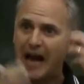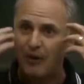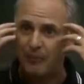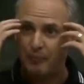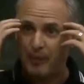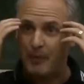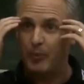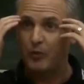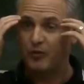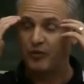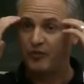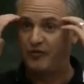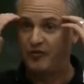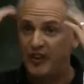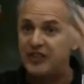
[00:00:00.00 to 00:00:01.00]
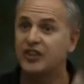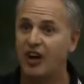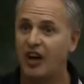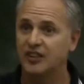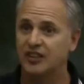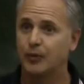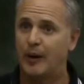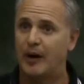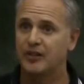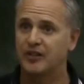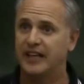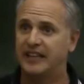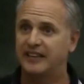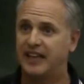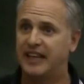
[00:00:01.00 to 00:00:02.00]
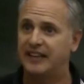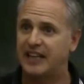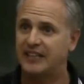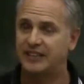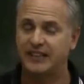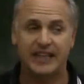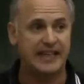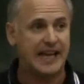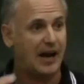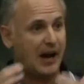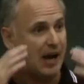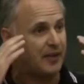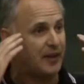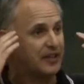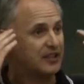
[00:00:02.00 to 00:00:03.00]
how people visualise the world and they, they, they see it now and